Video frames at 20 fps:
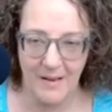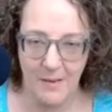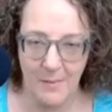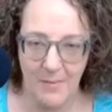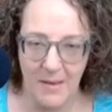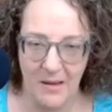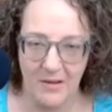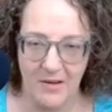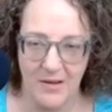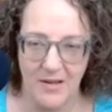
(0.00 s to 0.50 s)

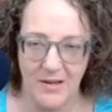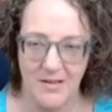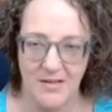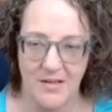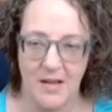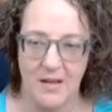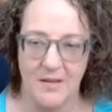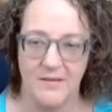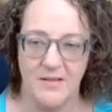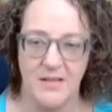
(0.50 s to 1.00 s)
about
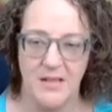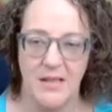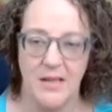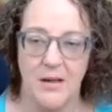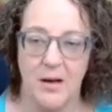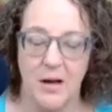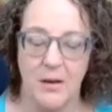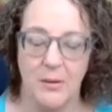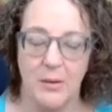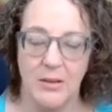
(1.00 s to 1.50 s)
ourselves
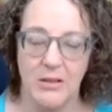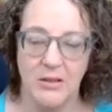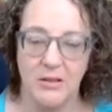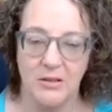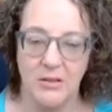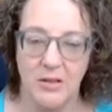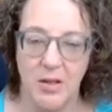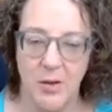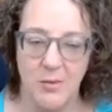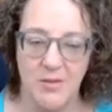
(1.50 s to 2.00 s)
in our
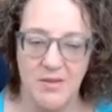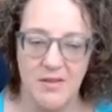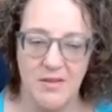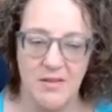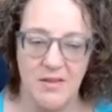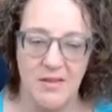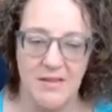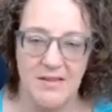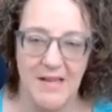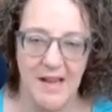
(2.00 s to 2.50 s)

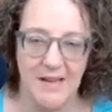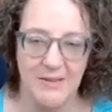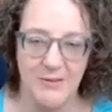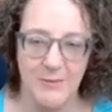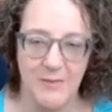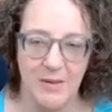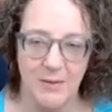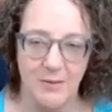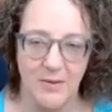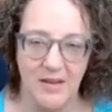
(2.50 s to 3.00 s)
close
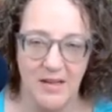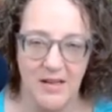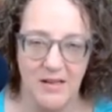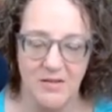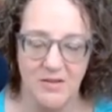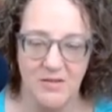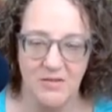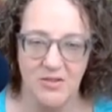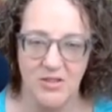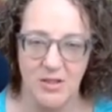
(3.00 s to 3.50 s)
attachment
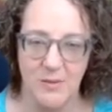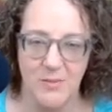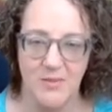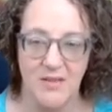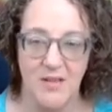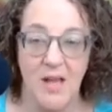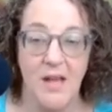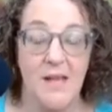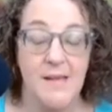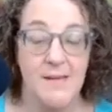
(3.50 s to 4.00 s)

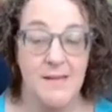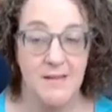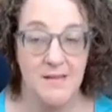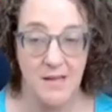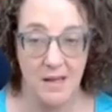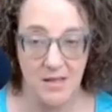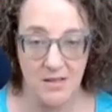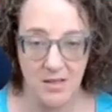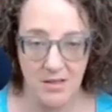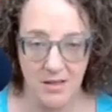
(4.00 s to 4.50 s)
relationships,
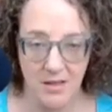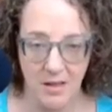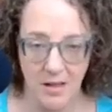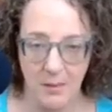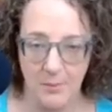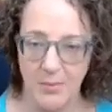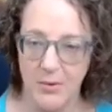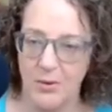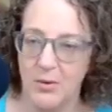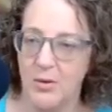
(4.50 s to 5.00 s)
such as a
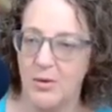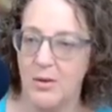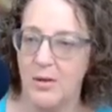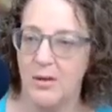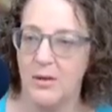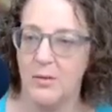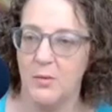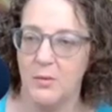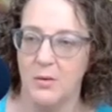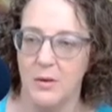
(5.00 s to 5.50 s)

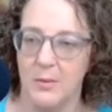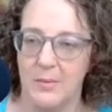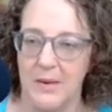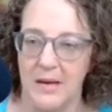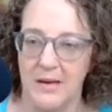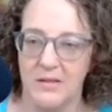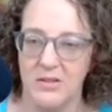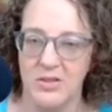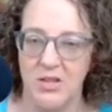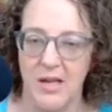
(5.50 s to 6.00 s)
couplehood or a
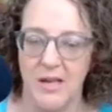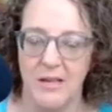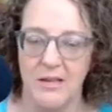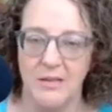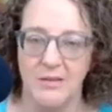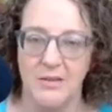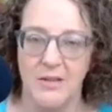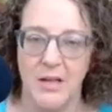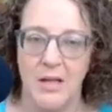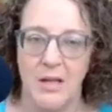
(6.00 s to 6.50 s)

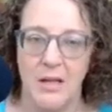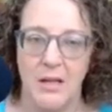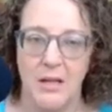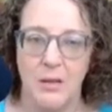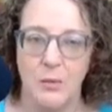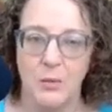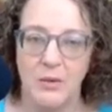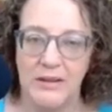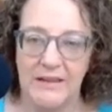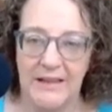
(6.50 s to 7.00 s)
parent-child
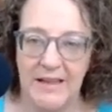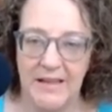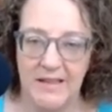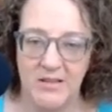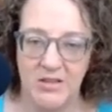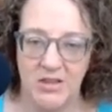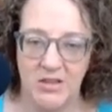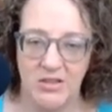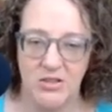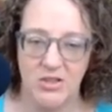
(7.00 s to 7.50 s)

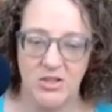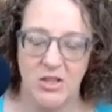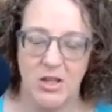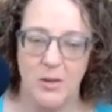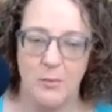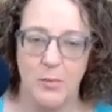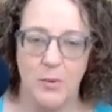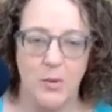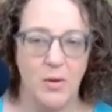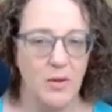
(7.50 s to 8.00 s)

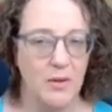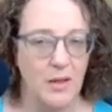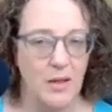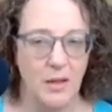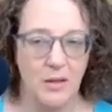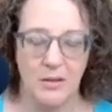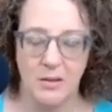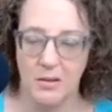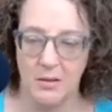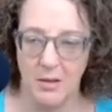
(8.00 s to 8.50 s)
relationship or a
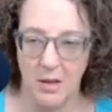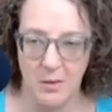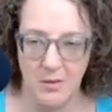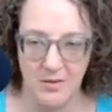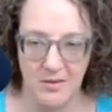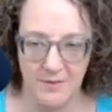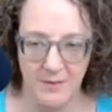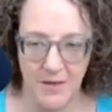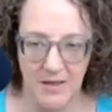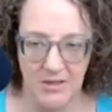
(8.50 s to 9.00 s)

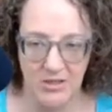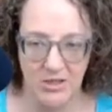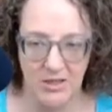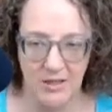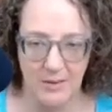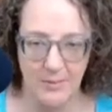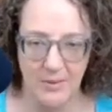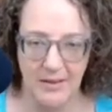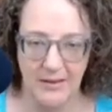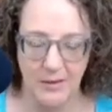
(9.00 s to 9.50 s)
close
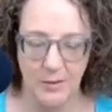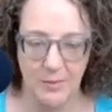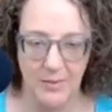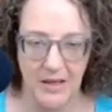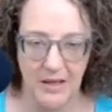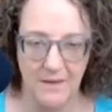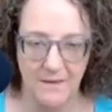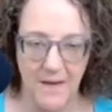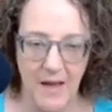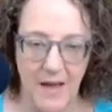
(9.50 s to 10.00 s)
friendship like your
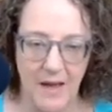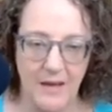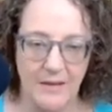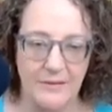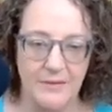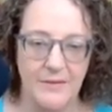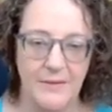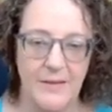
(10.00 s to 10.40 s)
BFF.